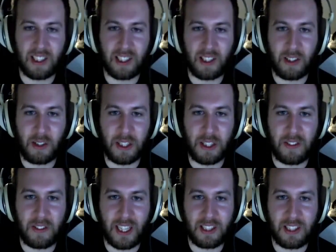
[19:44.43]
gonna hold their
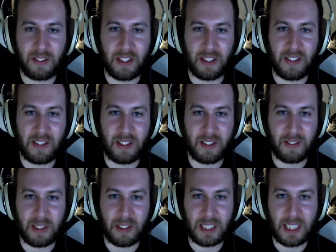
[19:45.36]
value forever
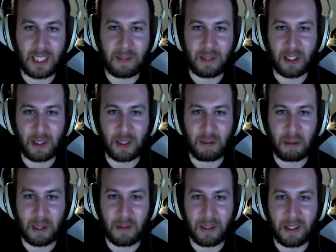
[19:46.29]
for a game that's gonna
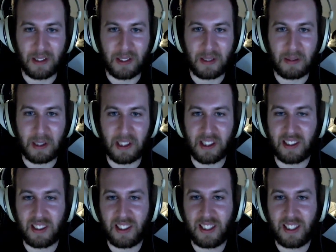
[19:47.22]
plummet in 3 months.